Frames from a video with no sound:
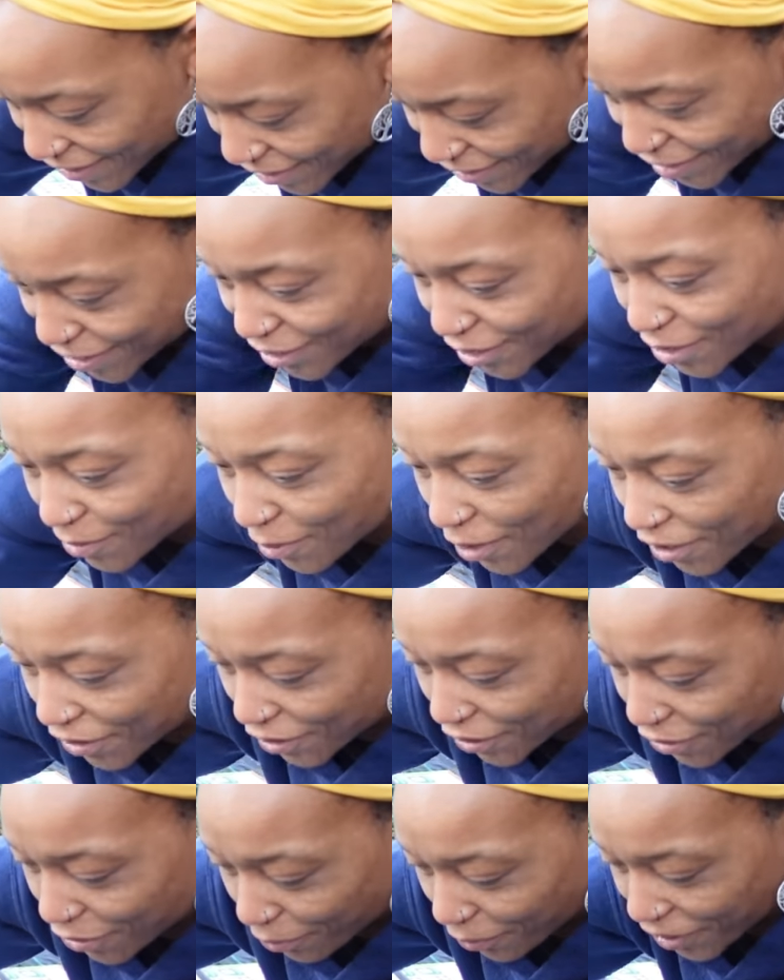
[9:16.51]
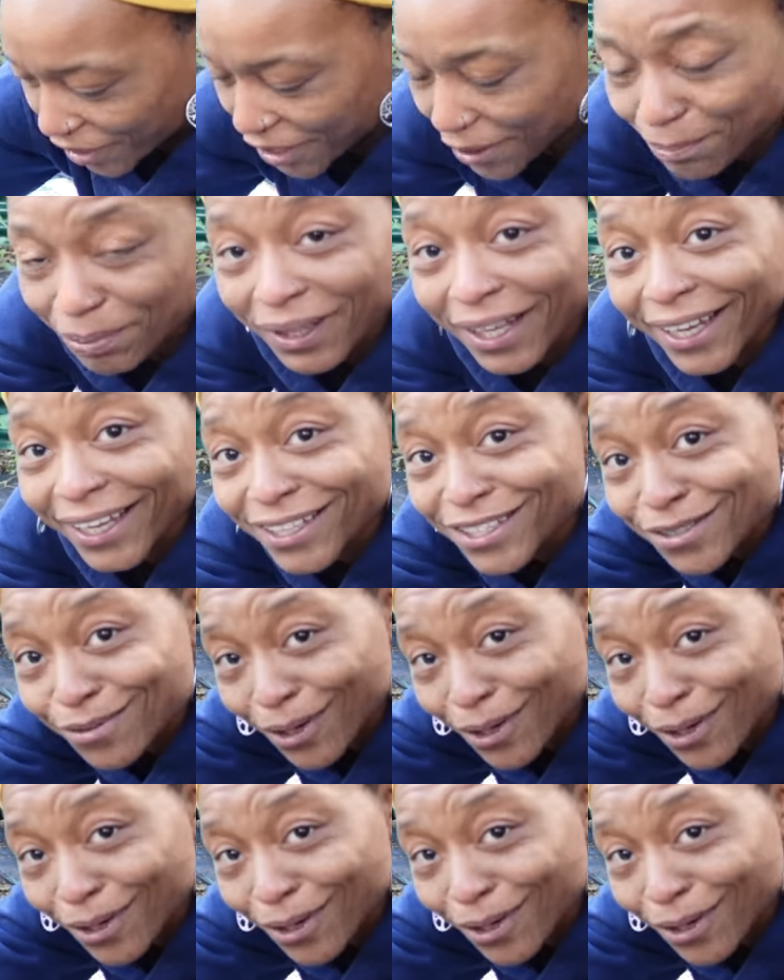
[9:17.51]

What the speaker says: This is where the three plants